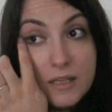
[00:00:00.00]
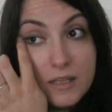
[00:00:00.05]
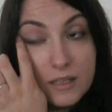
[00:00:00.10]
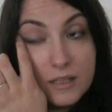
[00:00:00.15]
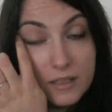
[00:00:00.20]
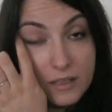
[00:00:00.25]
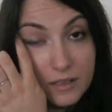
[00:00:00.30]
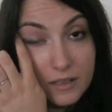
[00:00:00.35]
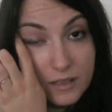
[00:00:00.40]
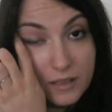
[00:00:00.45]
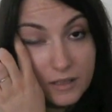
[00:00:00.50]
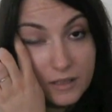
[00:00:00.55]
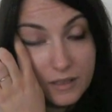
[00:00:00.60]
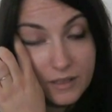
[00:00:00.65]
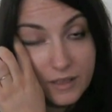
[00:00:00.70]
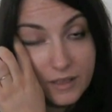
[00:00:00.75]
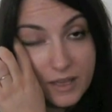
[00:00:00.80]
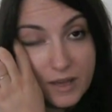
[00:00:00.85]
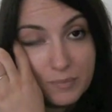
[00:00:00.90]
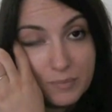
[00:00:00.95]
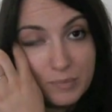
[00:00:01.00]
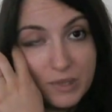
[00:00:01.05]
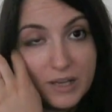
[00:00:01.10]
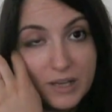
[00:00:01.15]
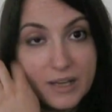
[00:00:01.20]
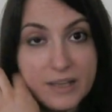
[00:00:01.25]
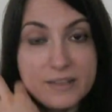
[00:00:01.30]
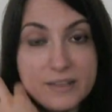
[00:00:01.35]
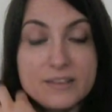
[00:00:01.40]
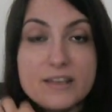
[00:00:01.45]
they
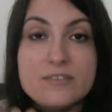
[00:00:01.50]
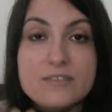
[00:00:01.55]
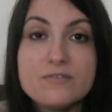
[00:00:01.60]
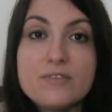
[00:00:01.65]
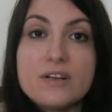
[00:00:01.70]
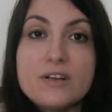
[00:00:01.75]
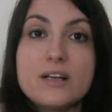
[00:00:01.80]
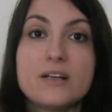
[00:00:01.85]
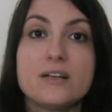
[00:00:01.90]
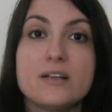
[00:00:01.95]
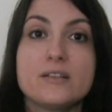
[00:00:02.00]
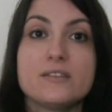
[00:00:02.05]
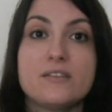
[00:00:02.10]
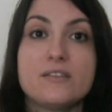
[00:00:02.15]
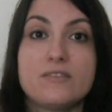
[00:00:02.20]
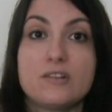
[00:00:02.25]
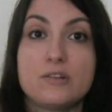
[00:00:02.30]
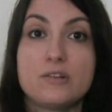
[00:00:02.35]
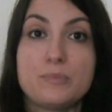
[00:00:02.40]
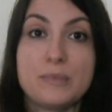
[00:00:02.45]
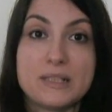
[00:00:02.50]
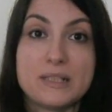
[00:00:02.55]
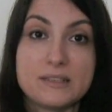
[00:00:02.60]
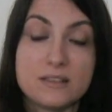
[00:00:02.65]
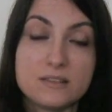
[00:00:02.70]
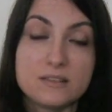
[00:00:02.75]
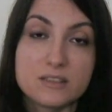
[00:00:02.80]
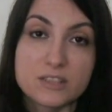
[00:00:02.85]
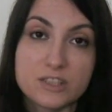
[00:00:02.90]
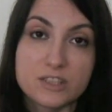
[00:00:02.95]
apply Denver
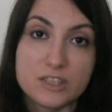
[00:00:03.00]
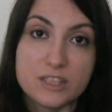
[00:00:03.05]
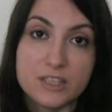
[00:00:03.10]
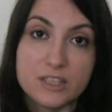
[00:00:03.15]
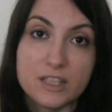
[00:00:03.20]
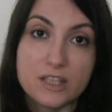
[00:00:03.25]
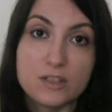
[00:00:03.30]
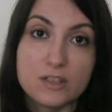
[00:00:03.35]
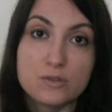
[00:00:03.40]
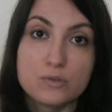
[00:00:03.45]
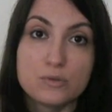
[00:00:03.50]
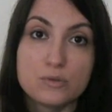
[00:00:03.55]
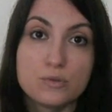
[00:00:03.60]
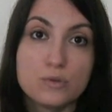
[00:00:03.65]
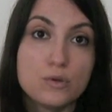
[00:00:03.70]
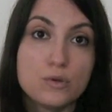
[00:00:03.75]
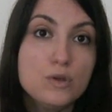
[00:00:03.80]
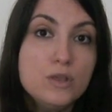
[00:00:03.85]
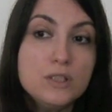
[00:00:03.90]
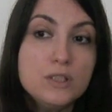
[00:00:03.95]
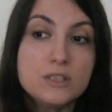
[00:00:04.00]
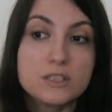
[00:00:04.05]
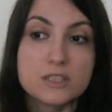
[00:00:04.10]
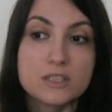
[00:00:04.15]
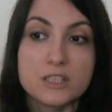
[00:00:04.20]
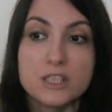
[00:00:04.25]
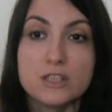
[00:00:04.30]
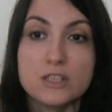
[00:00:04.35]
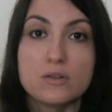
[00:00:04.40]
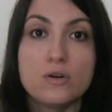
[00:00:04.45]
Developmental Screening to
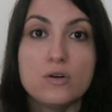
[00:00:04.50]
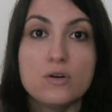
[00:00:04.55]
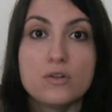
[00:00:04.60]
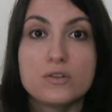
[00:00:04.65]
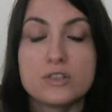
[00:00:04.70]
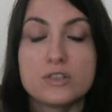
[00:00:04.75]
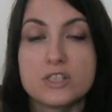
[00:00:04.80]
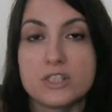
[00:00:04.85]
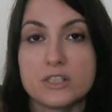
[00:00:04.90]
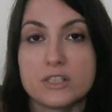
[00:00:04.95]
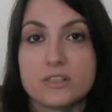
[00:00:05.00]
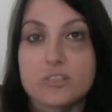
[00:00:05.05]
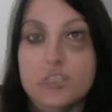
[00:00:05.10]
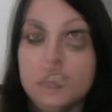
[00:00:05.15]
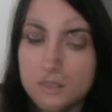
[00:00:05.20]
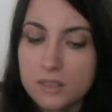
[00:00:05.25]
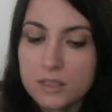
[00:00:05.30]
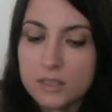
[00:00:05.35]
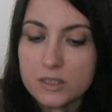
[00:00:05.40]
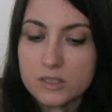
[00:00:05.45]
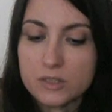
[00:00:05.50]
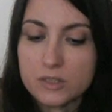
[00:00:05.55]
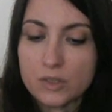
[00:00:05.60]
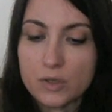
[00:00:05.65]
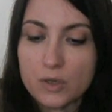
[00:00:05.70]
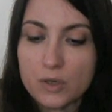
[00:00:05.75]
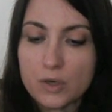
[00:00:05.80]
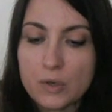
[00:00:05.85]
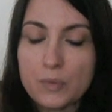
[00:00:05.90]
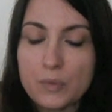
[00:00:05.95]
screen all the children.
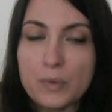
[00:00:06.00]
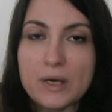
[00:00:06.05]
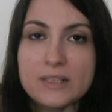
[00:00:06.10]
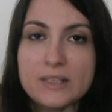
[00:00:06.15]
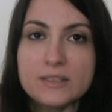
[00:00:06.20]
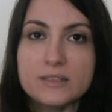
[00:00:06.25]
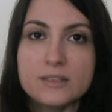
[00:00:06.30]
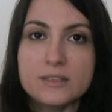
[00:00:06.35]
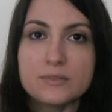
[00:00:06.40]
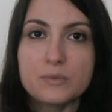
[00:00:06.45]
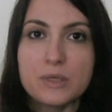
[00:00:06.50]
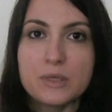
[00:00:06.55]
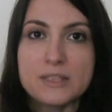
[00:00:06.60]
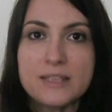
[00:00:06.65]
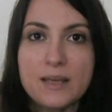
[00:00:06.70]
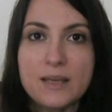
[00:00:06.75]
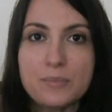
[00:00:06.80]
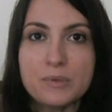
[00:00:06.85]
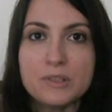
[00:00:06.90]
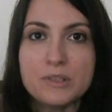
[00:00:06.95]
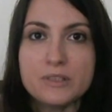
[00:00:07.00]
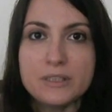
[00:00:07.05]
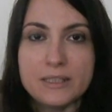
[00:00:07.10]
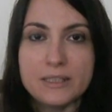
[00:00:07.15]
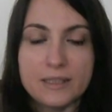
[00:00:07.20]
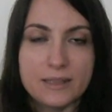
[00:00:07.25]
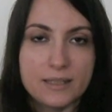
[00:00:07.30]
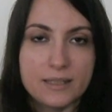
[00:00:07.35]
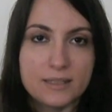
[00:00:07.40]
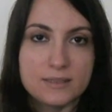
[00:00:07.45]
So what happened
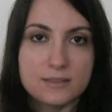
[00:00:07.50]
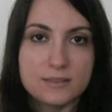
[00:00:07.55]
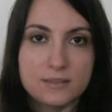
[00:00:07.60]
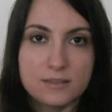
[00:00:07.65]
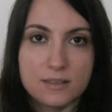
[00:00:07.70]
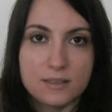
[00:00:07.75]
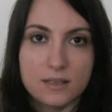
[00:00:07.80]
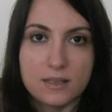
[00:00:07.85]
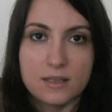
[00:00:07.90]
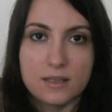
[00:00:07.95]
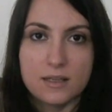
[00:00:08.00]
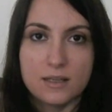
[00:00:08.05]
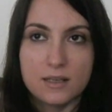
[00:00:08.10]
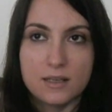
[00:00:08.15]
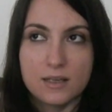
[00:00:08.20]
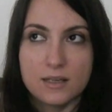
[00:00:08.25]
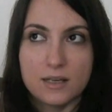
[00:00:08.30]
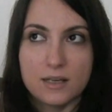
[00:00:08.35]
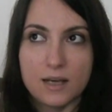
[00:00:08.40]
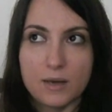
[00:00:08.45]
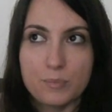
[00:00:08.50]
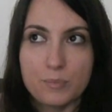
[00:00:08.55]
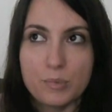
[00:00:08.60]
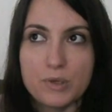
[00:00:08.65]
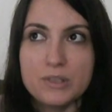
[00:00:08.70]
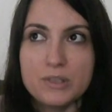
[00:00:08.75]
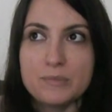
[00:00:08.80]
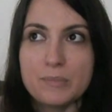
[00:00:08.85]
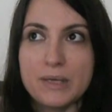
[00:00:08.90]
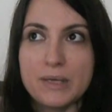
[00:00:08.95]
in this
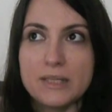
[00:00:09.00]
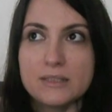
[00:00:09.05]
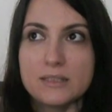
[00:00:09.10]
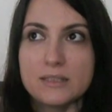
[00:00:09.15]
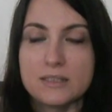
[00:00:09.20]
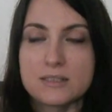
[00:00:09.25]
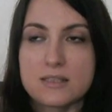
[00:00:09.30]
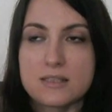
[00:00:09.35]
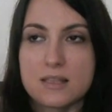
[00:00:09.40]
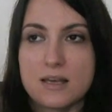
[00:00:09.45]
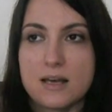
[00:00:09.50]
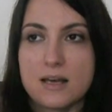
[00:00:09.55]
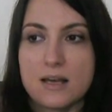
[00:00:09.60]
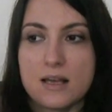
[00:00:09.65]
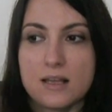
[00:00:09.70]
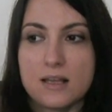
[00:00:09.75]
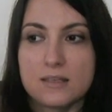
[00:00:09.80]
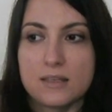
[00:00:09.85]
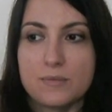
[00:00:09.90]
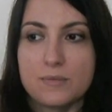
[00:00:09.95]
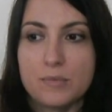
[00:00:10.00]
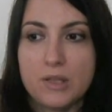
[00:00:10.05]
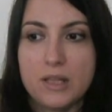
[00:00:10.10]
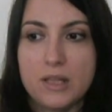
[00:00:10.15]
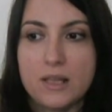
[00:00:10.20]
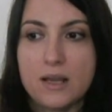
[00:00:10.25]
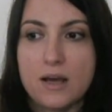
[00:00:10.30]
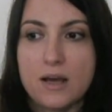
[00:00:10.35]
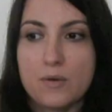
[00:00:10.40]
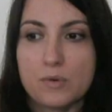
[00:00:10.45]
appointment is that
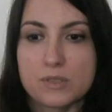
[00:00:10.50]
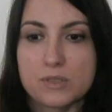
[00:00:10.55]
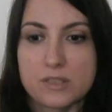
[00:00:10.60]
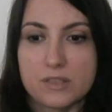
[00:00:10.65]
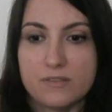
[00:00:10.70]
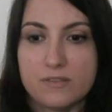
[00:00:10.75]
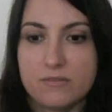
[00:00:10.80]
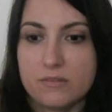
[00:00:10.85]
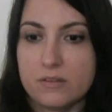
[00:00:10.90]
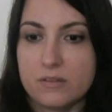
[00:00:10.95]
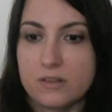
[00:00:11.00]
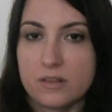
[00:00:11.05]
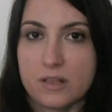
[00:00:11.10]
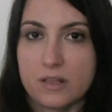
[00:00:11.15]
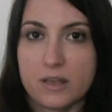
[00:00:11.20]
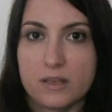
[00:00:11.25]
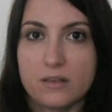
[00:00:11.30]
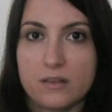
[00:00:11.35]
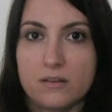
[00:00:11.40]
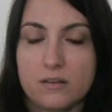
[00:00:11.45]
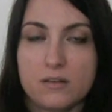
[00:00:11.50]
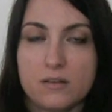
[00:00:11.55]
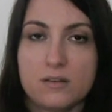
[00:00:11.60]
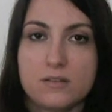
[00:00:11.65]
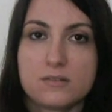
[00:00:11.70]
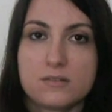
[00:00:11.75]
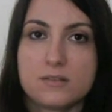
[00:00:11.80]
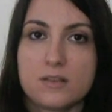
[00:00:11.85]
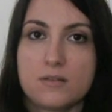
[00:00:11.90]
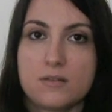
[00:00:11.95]
Emilia was given like
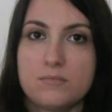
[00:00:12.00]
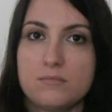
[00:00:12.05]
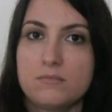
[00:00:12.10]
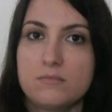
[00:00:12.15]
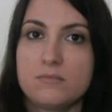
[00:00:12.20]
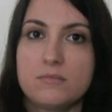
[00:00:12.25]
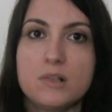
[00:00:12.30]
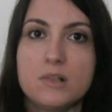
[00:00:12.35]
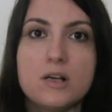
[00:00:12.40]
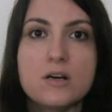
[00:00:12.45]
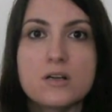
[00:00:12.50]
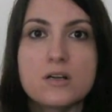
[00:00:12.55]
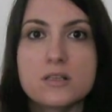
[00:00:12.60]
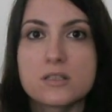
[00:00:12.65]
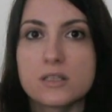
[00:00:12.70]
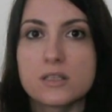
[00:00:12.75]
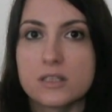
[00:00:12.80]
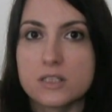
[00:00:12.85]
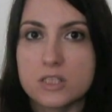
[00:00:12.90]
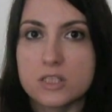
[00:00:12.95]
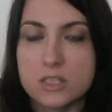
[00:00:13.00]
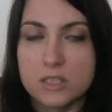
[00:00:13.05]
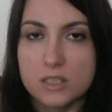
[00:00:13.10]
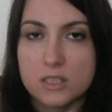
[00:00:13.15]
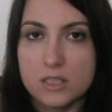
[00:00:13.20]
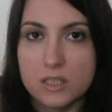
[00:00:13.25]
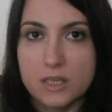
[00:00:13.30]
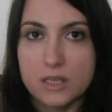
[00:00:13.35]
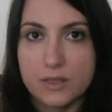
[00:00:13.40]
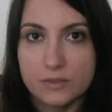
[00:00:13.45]
some blocks, and
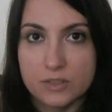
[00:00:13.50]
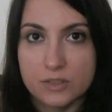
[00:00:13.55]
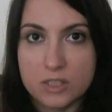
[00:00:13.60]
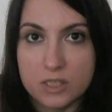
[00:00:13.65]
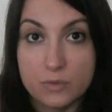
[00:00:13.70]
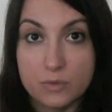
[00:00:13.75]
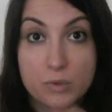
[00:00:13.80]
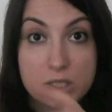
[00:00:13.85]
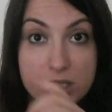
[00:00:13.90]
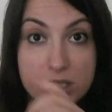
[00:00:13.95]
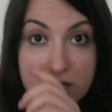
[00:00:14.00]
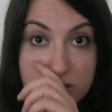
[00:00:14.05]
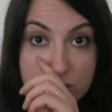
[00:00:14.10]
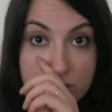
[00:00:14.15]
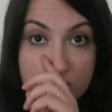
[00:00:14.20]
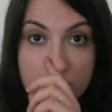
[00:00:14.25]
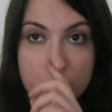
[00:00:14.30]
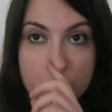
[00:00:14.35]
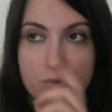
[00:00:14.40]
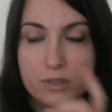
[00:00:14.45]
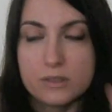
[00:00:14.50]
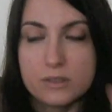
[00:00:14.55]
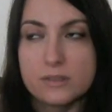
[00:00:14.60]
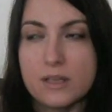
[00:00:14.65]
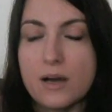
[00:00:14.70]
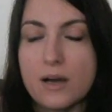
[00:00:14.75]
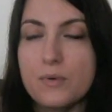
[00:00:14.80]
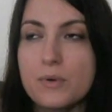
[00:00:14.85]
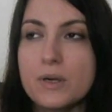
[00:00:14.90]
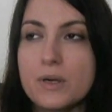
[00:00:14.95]
she was asked to do a
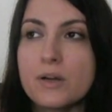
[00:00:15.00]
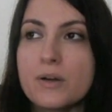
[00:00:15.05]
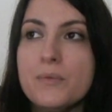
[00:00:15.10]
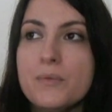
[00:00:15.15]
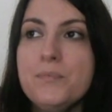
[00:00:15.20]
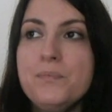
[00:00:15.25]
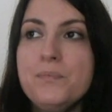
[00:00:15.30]
tower.